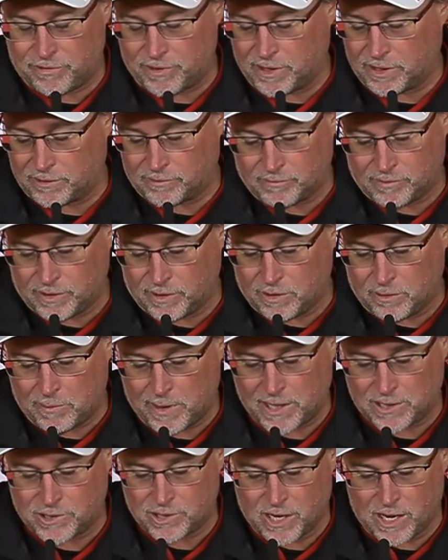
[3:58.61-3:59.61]
think
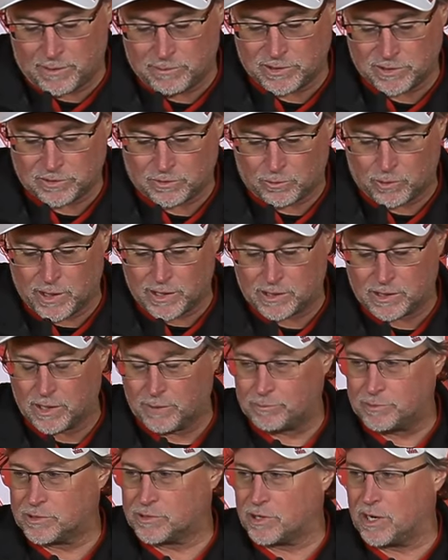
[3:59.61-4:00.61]
my job is to wake
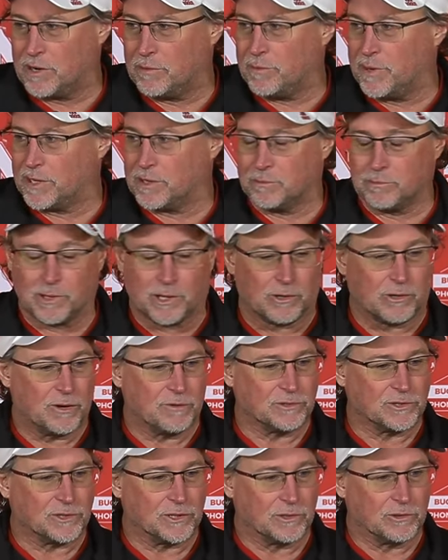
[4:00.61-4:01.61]
up and try to make it better
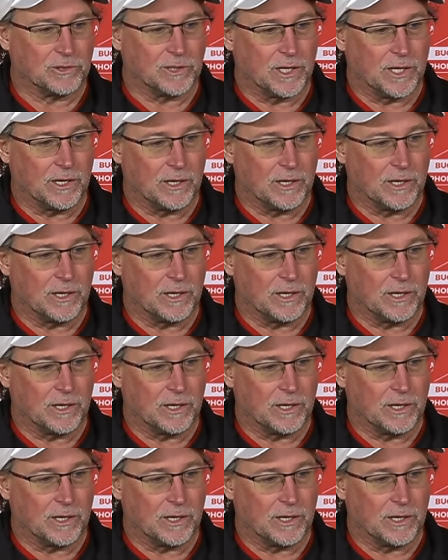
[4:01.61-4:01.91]
every single